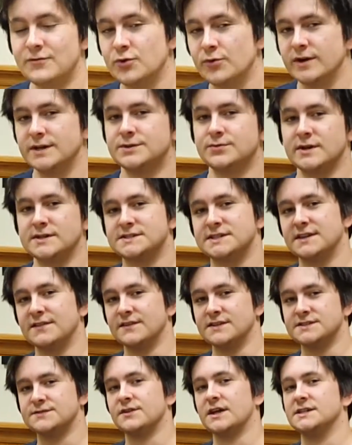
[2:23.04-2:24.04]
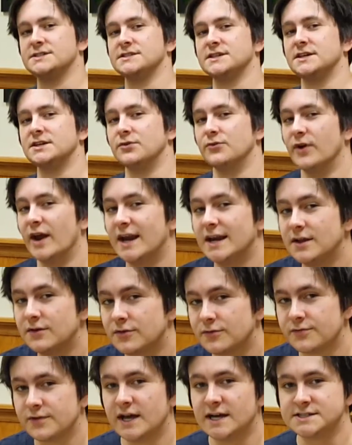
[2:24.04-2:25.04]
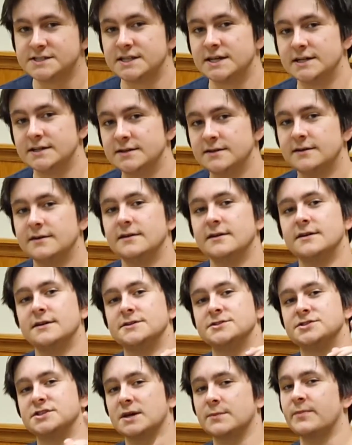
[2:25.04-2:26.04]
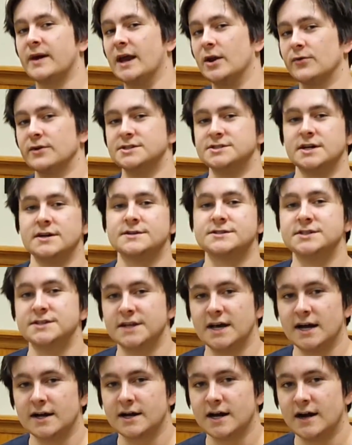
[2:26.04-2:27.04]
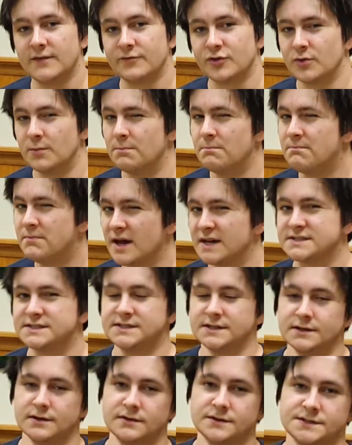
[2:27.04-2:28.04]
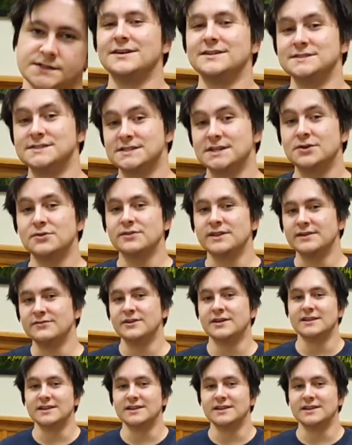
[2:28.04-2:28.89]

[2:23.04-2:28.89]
you're interested in this flashlight or any other flashlight, check batteryjunction.com for the best deals. Consider leaving a